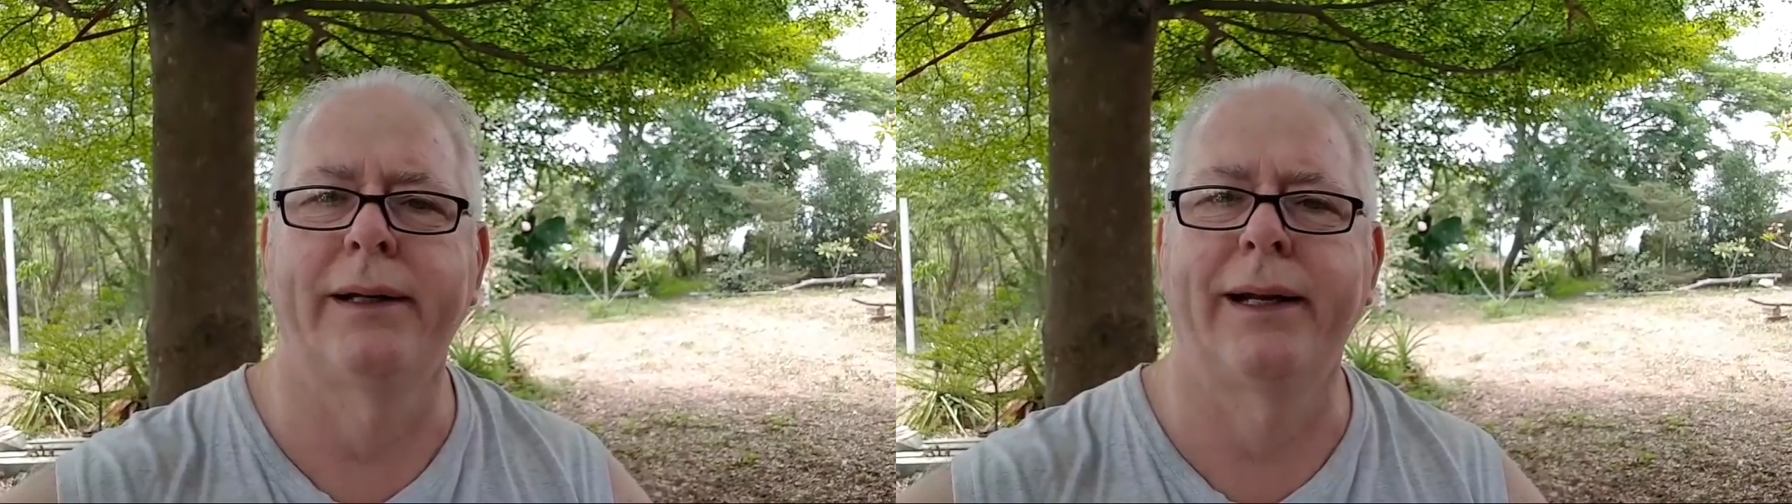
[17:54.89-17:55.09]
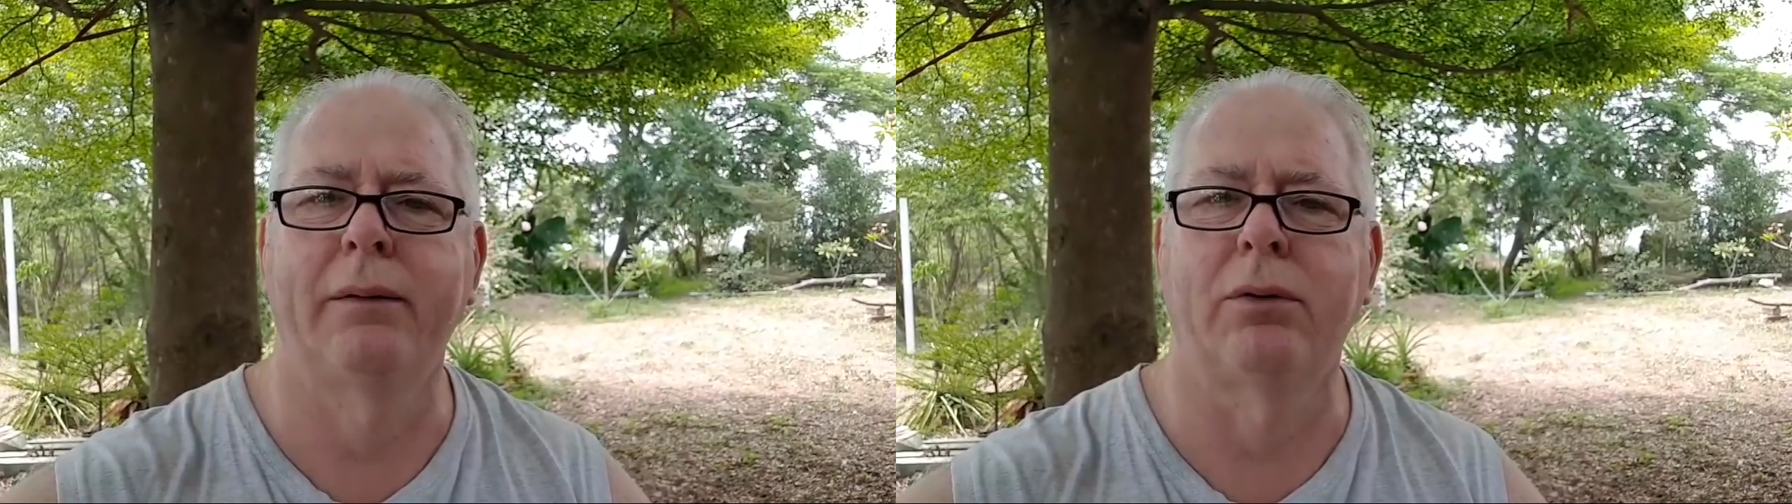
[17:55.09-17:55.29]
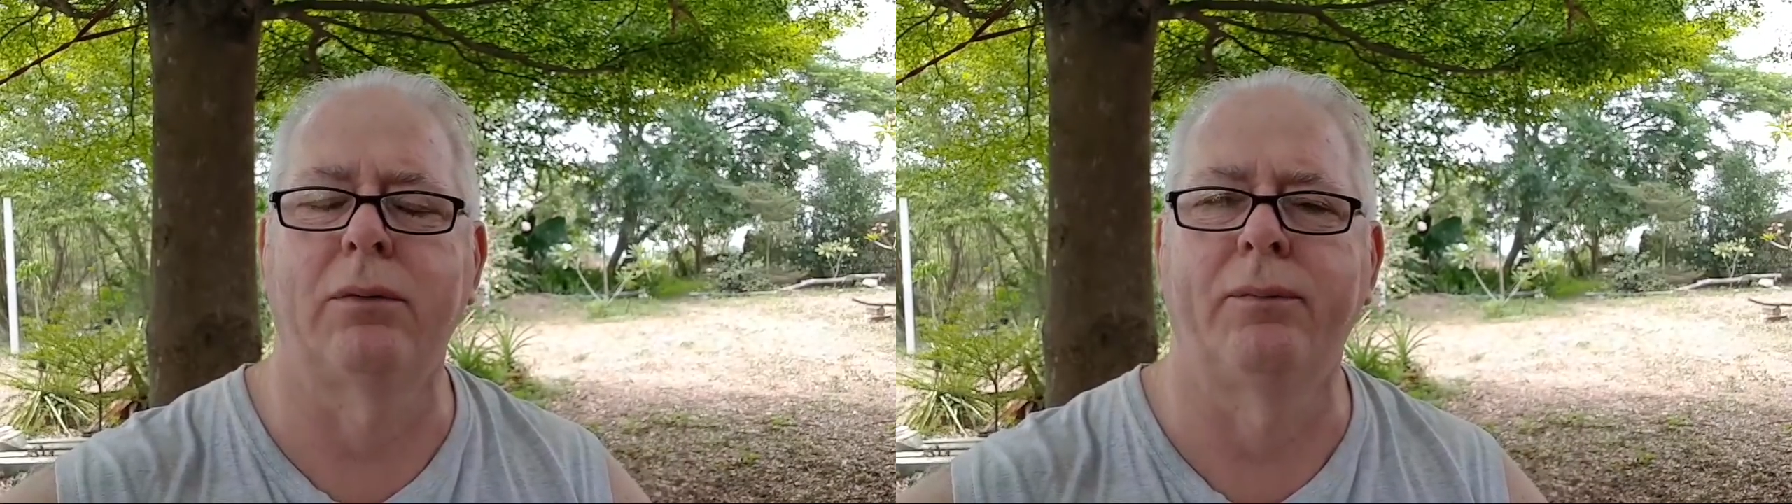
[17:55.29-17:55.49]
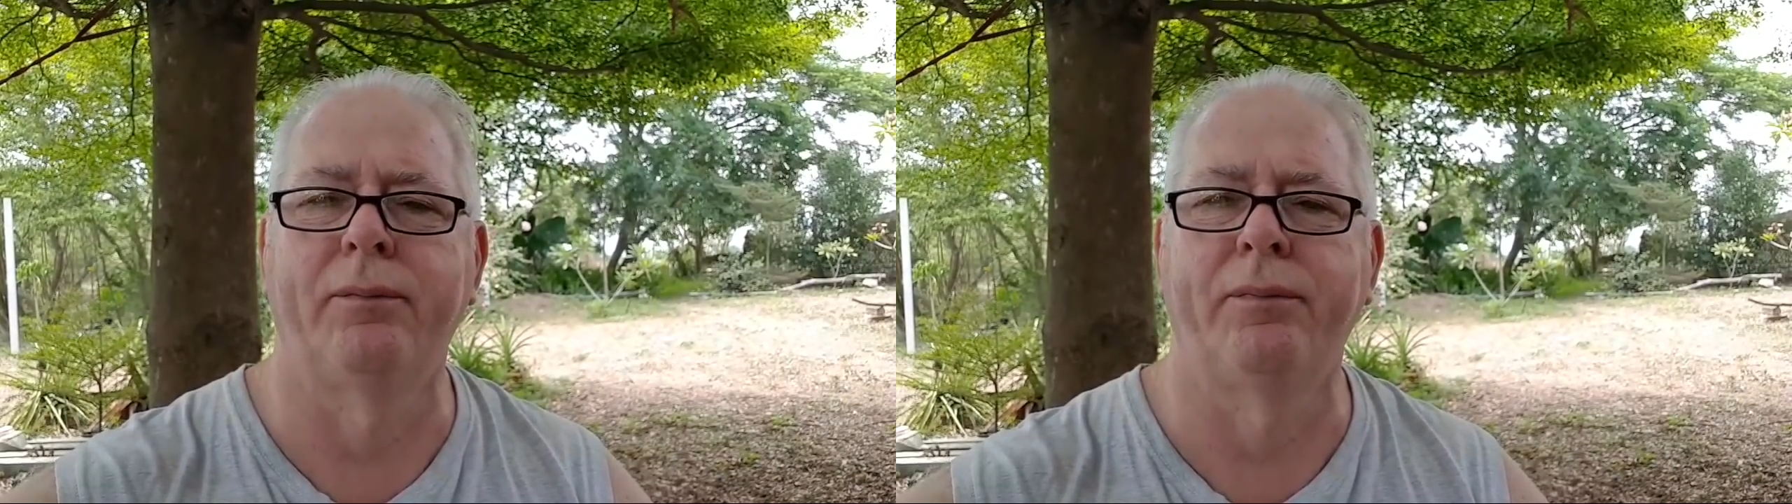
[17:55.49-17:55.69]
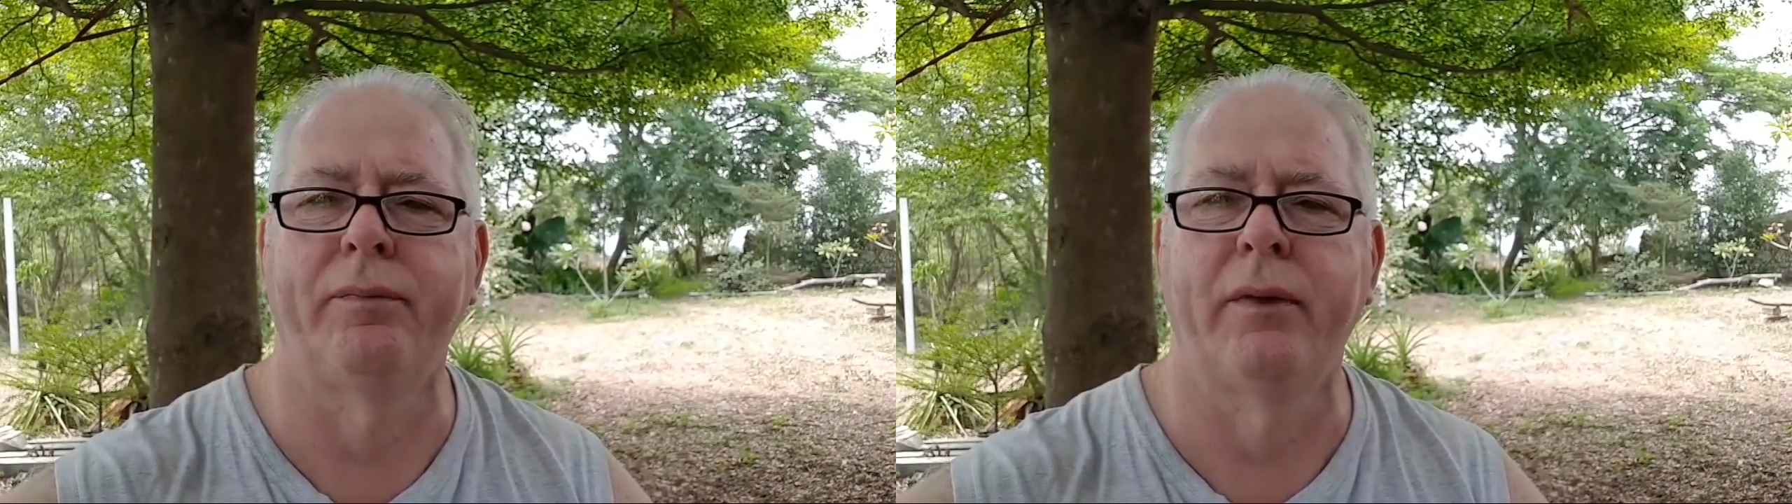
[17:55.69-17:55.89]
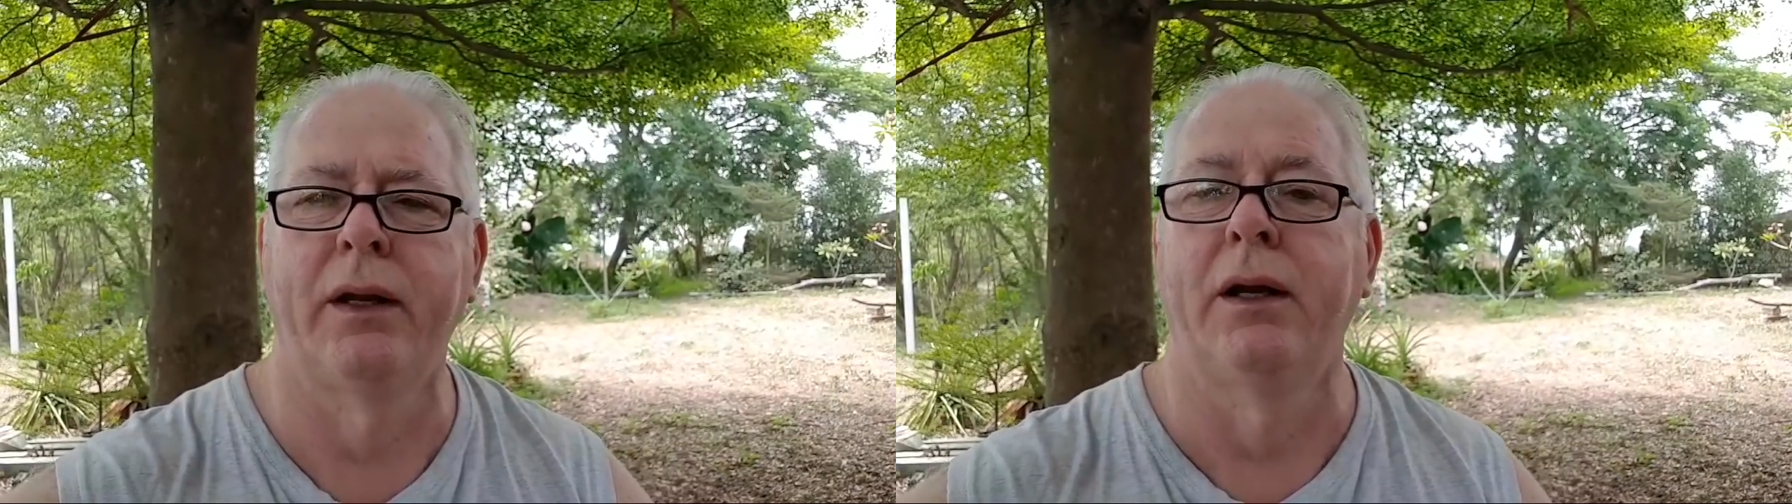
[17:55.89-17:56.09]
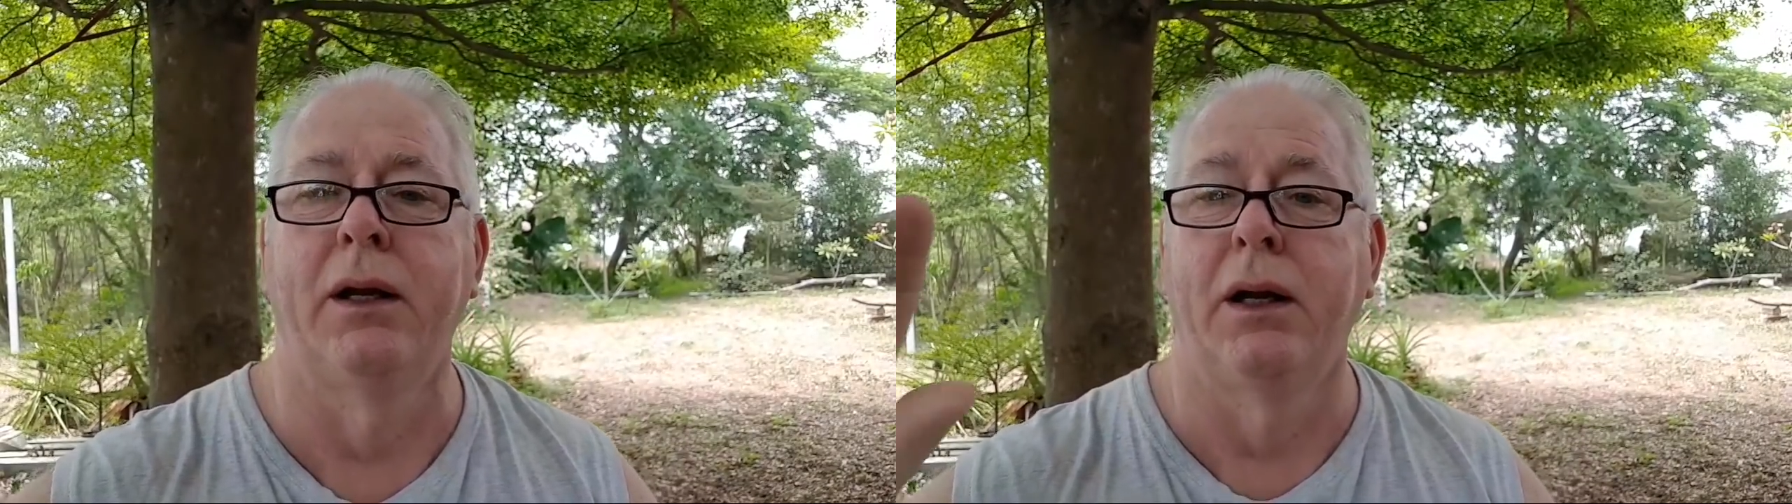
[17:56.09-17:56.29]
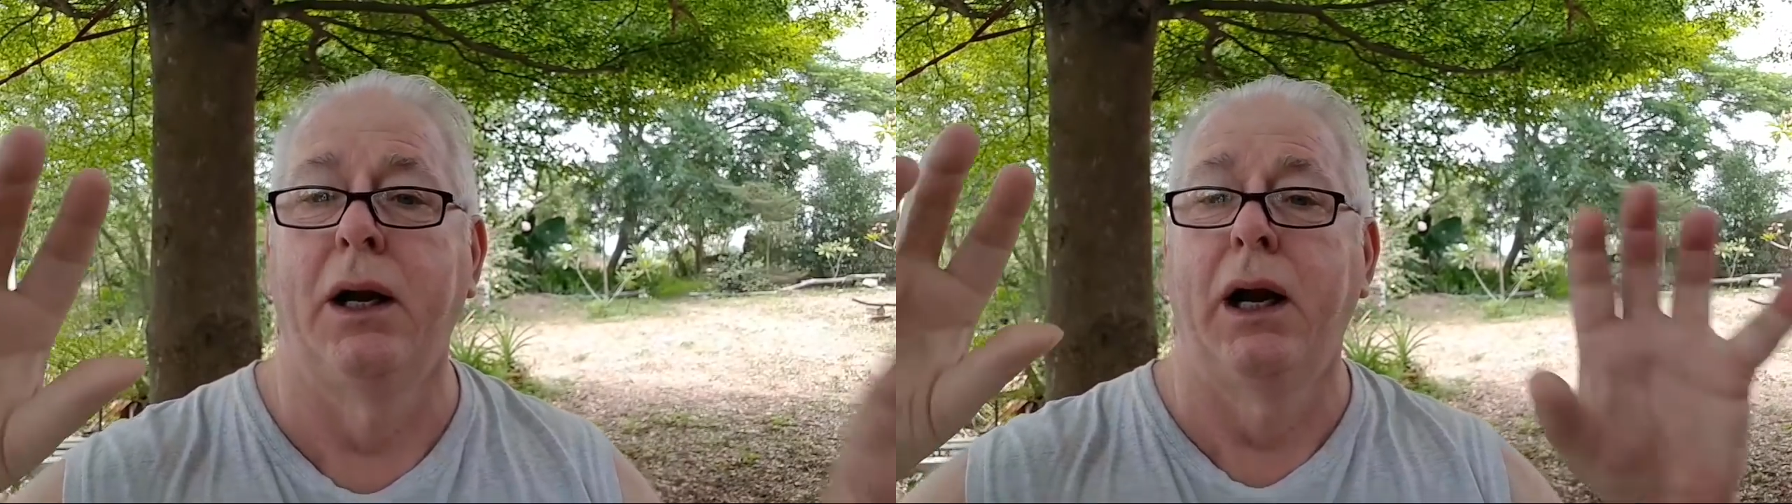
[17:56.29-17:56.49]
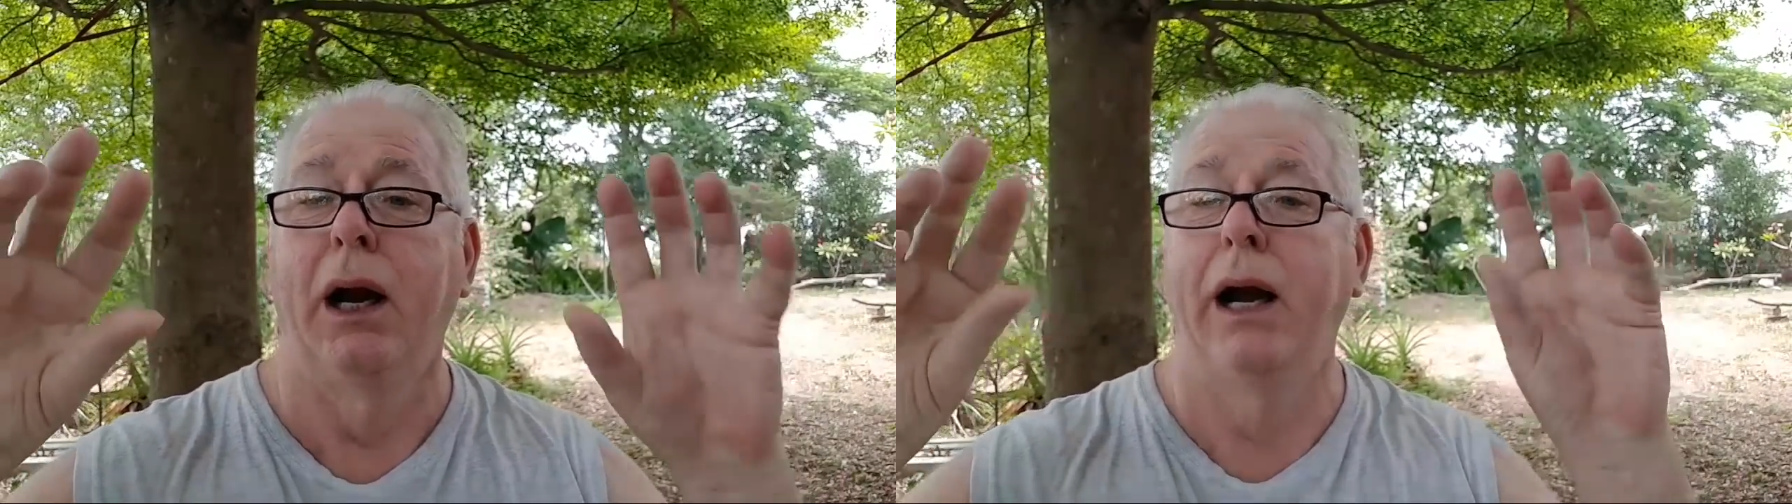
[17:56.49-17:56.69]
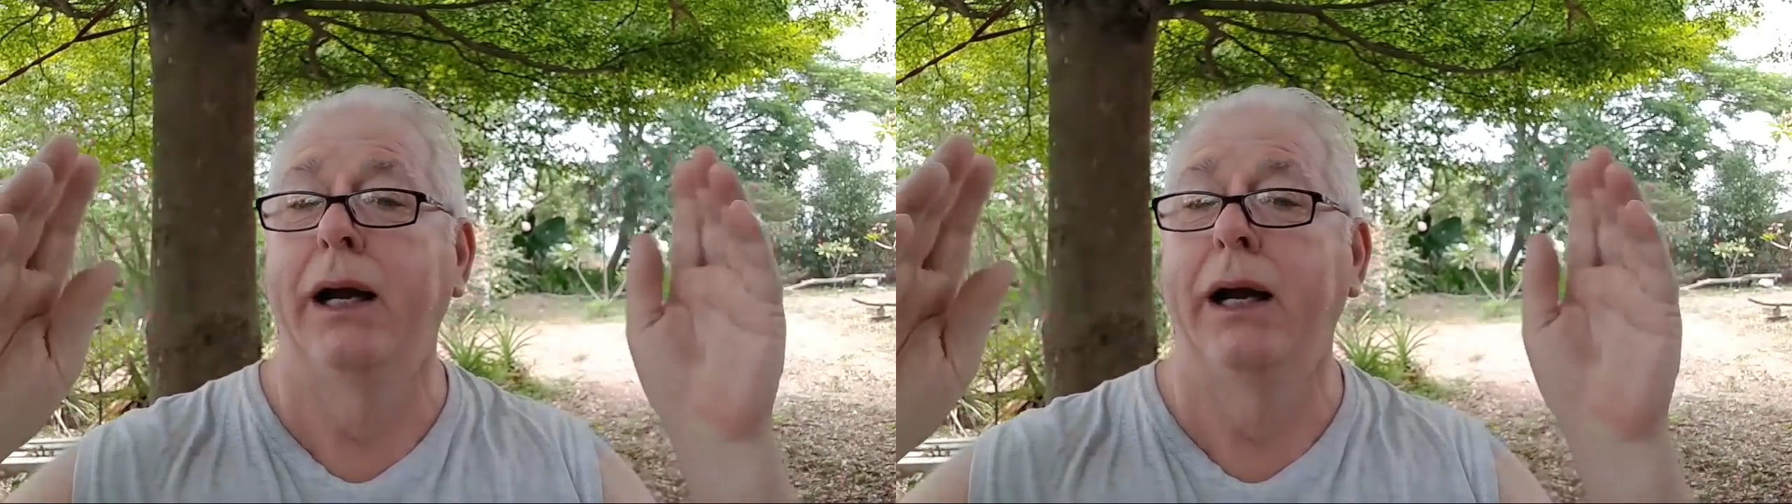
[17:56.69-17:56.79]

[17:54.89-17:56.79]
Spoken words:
label. I